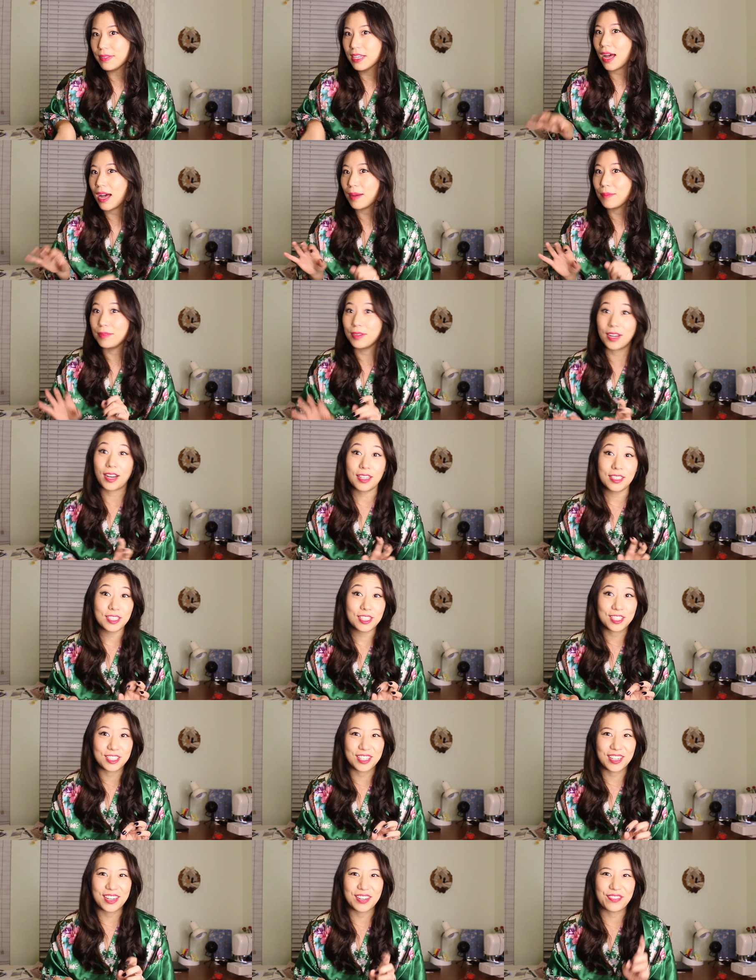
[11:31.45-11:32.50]
I'm not
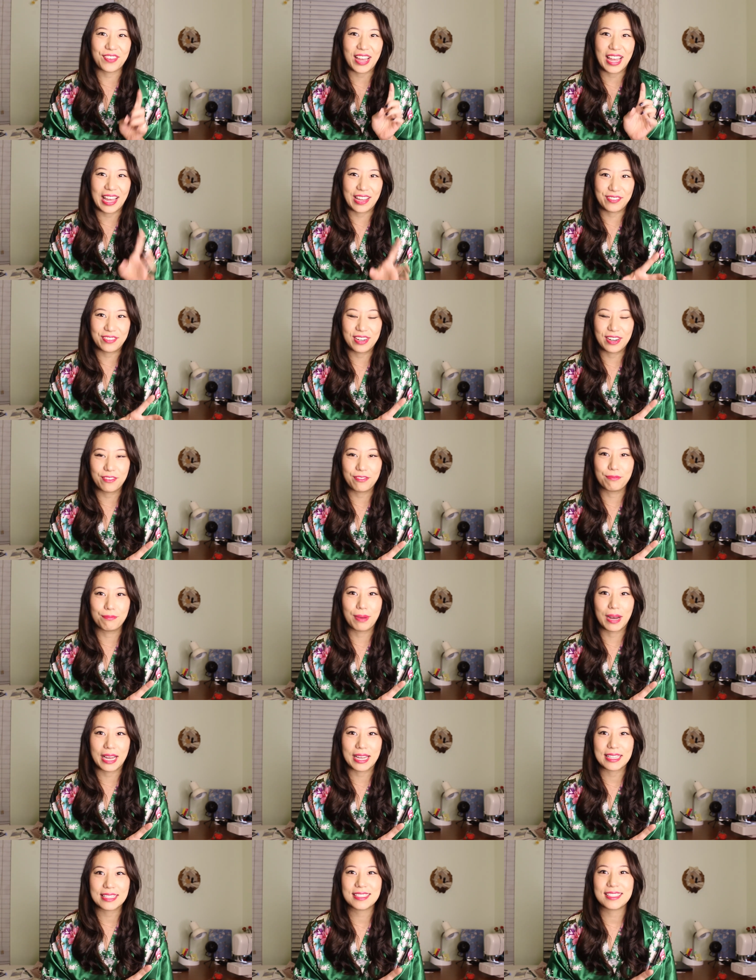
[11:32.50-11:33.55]
sure if I have enough
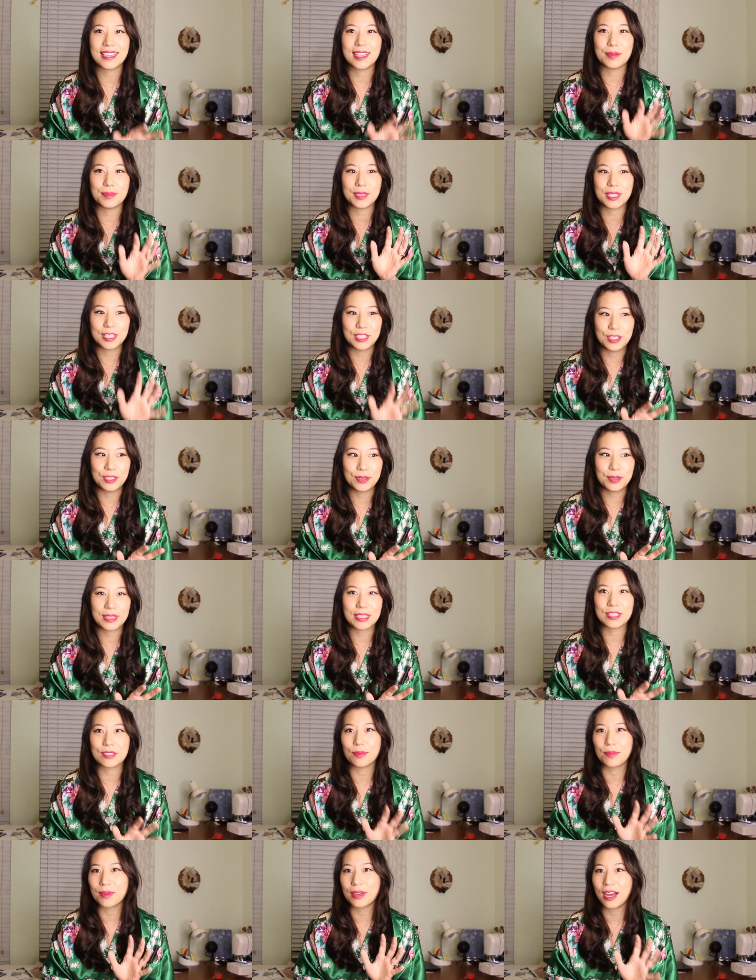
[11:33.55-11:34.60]
bias tape to do it,
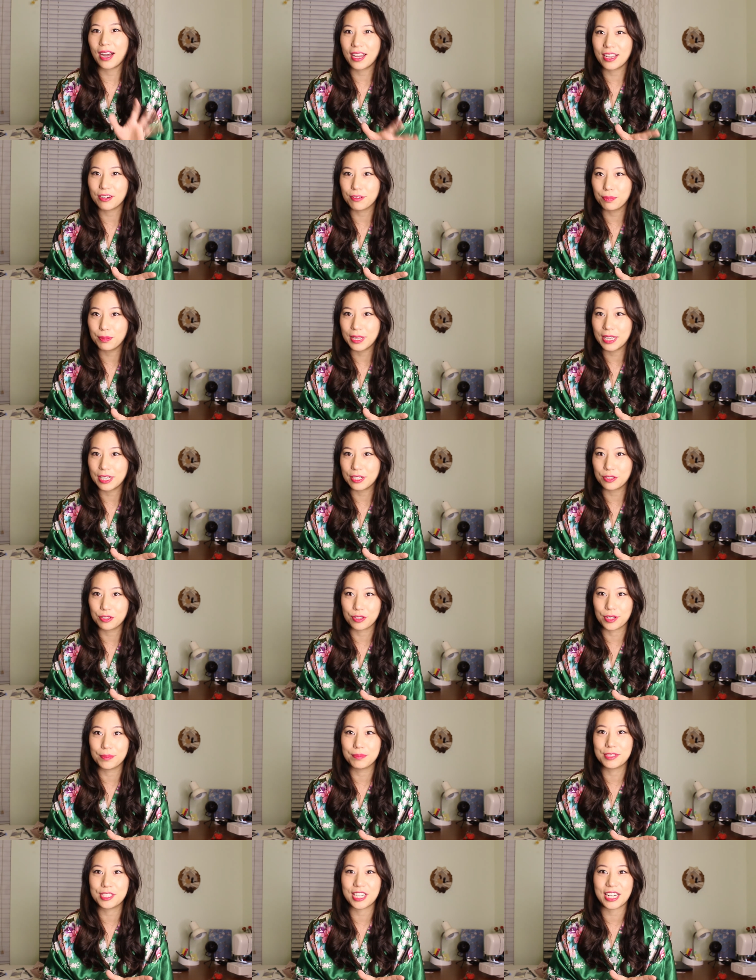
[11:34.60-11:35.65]
so I'm kind of playing
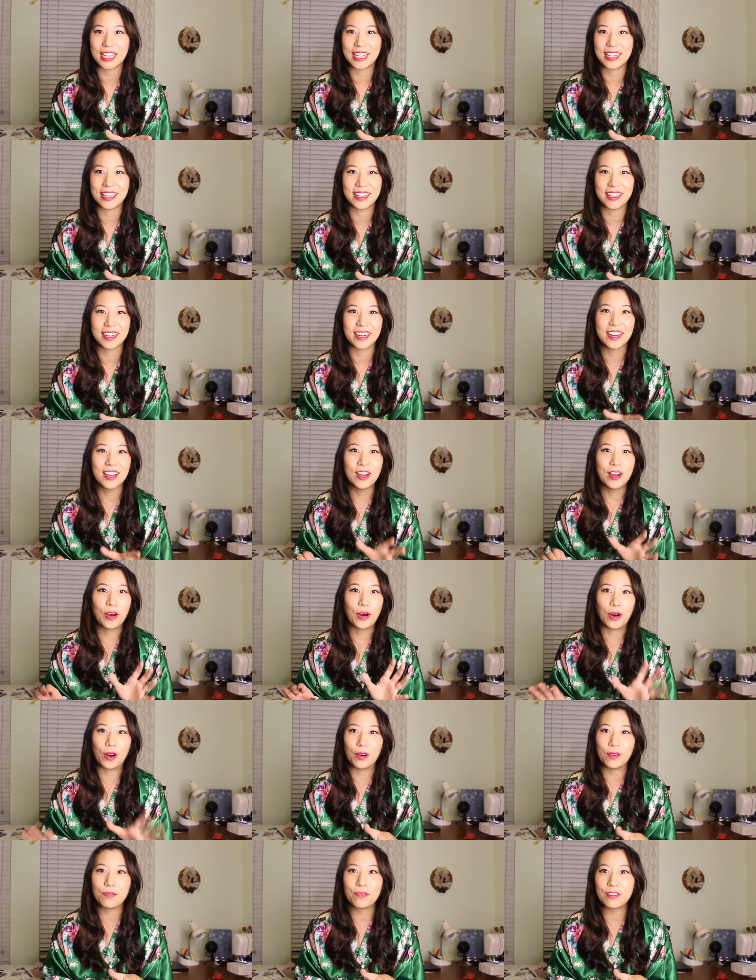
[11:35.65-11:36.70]
trim chicken here.
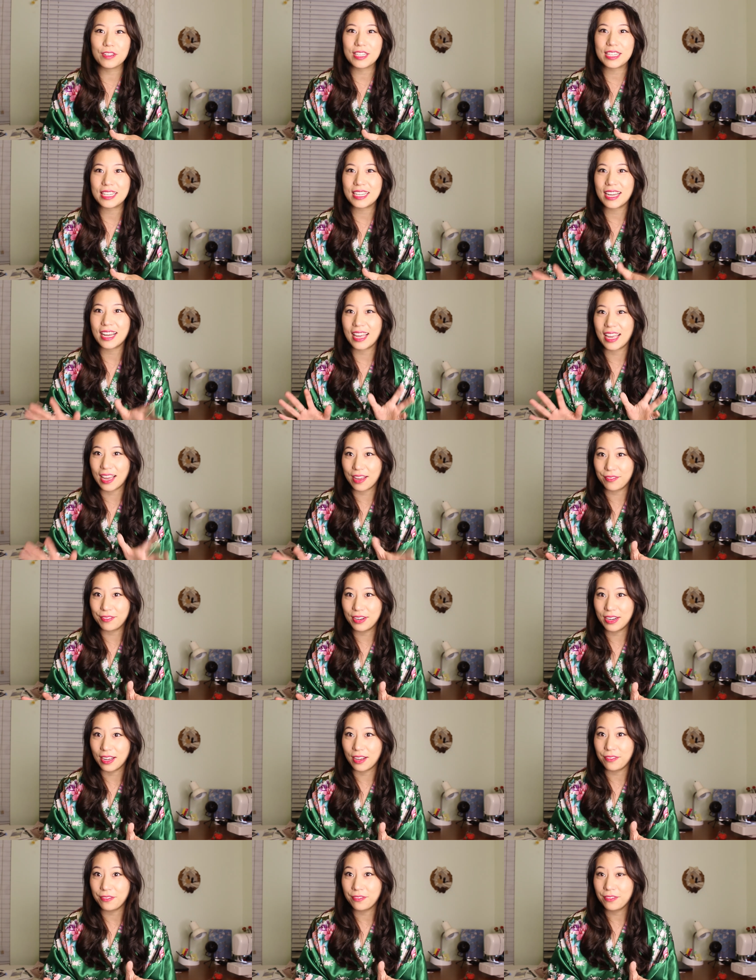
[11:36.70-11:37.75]
Hopefully I have
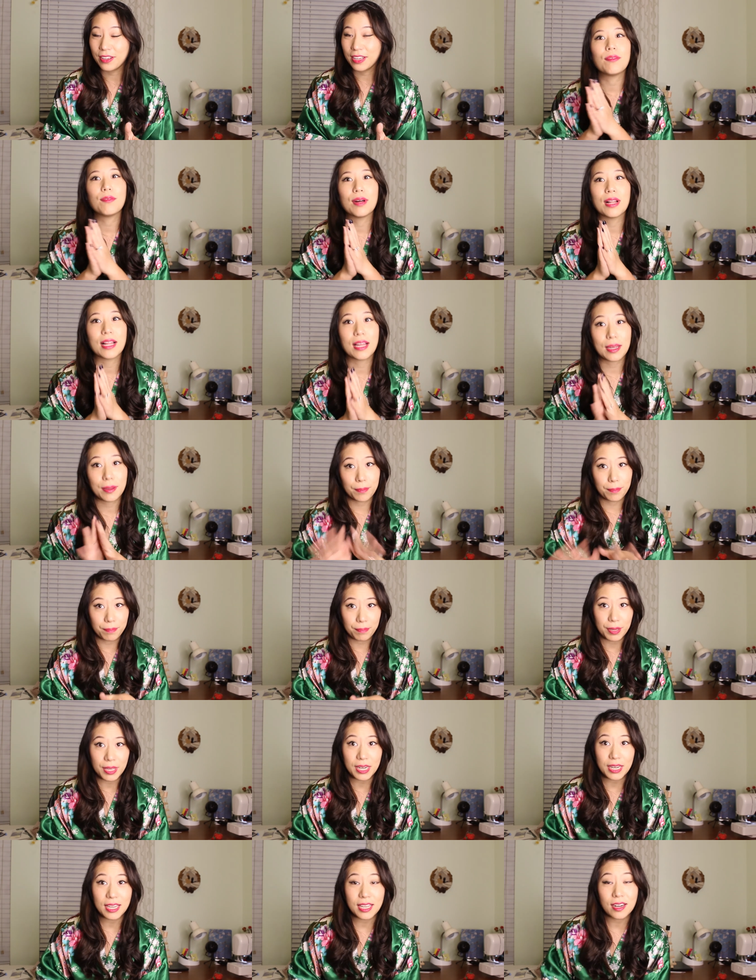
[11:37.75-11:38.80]
enough. Well, I am
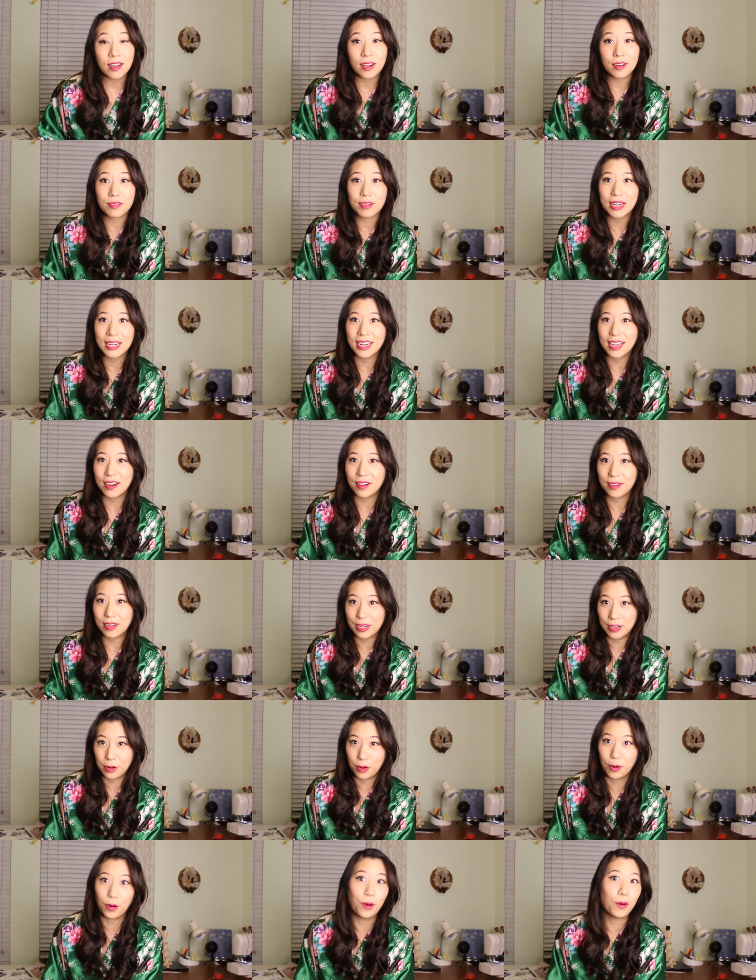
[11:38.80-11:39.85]
pinning it on right now, and
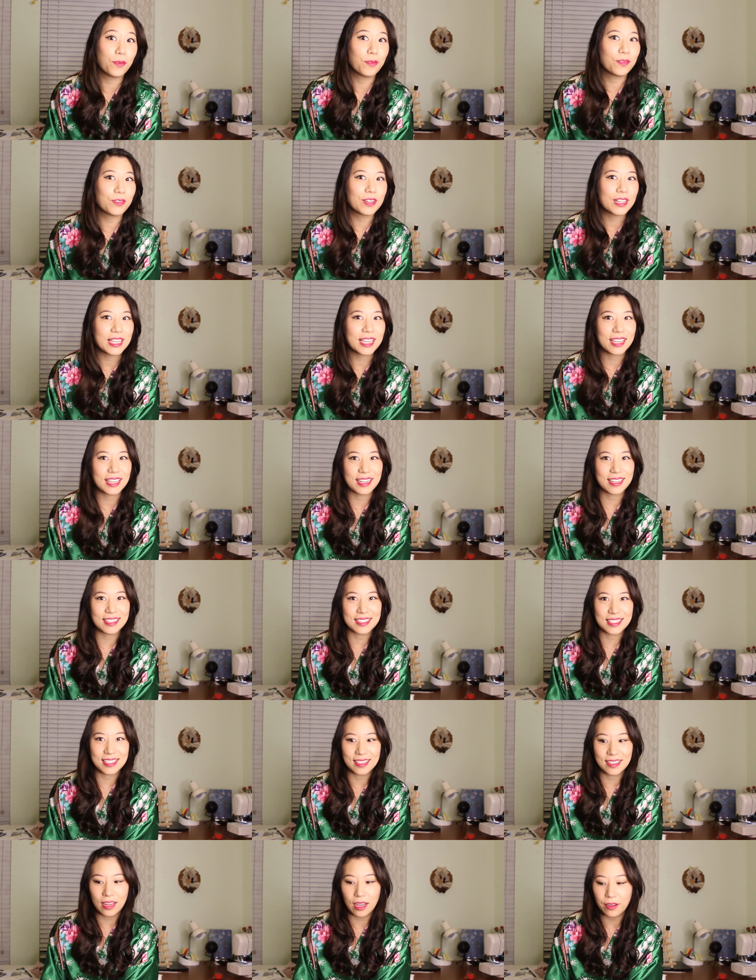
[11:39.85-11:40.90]
hopefully it is
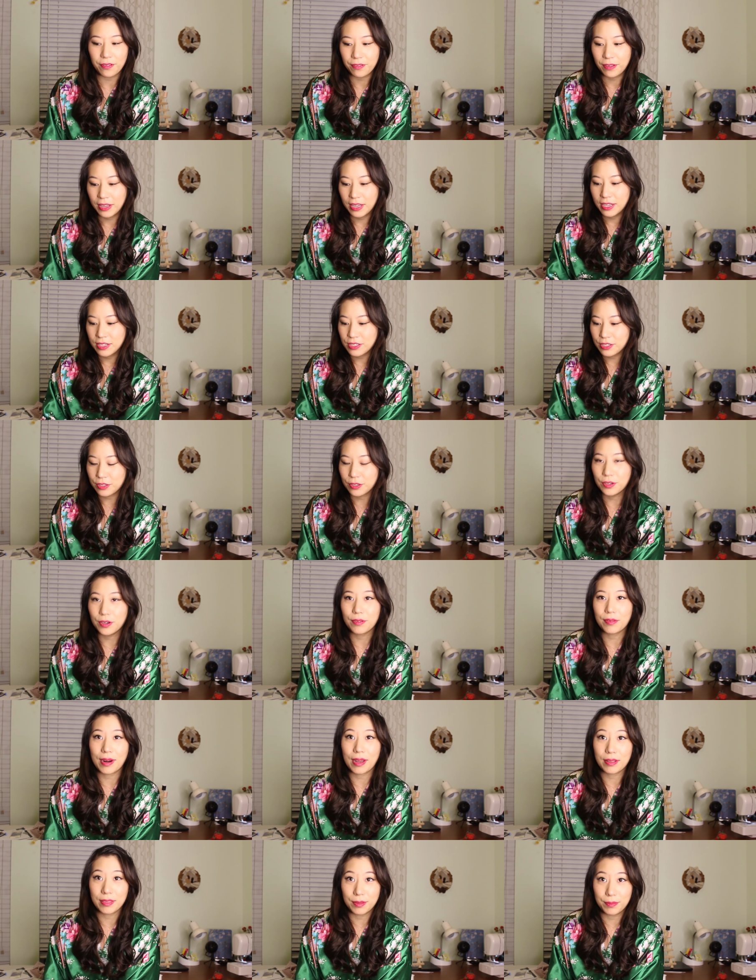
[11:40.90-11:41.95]
enough to go
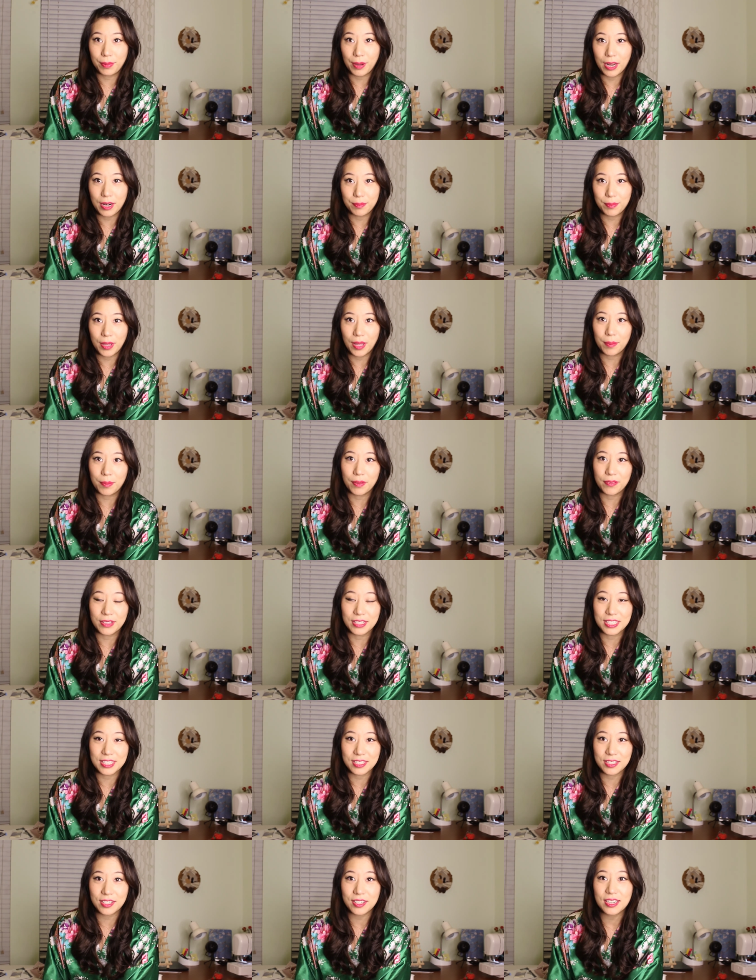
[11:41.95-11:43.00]
around the bottom hem of the
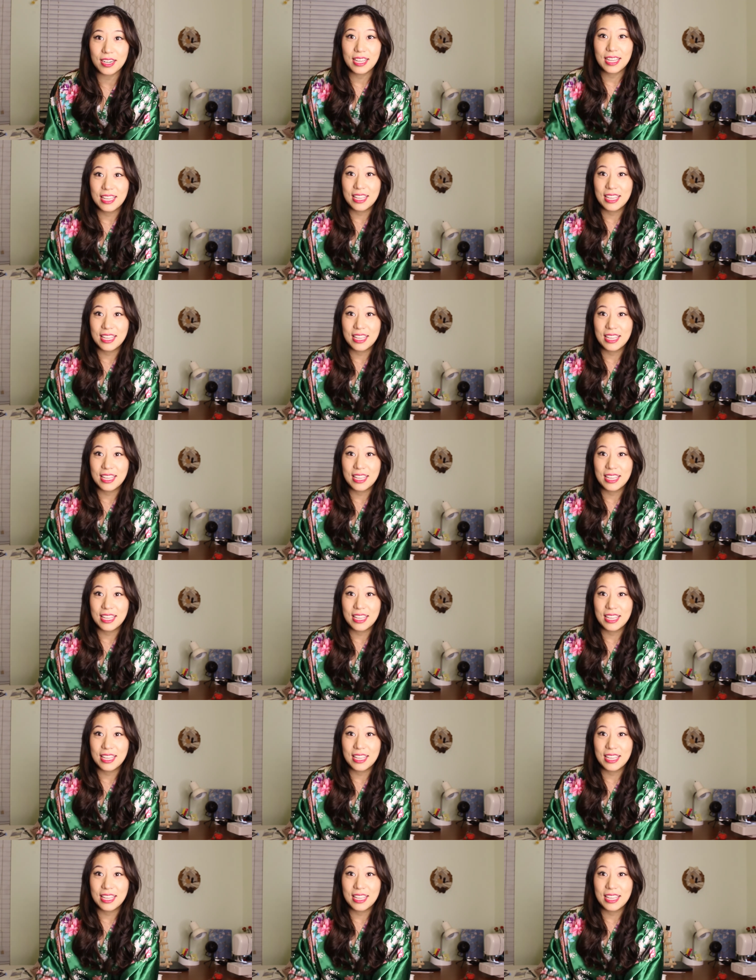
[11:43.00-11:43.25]
skirt.